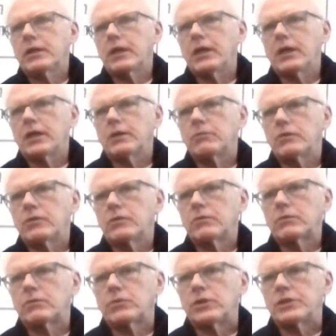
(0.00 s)
Cam
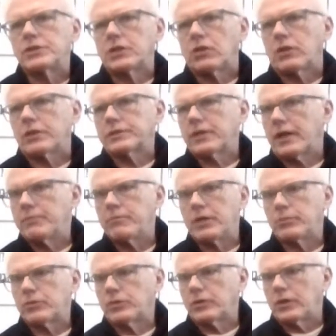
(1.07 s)
was a longtime
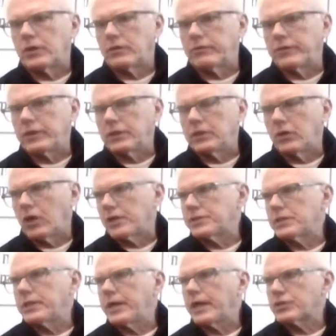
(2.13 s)
member of the
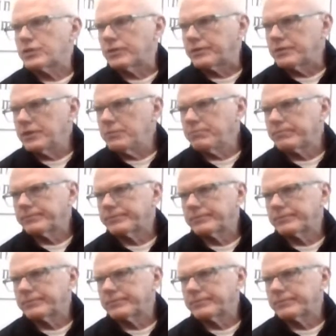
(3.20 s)
Aussie national team.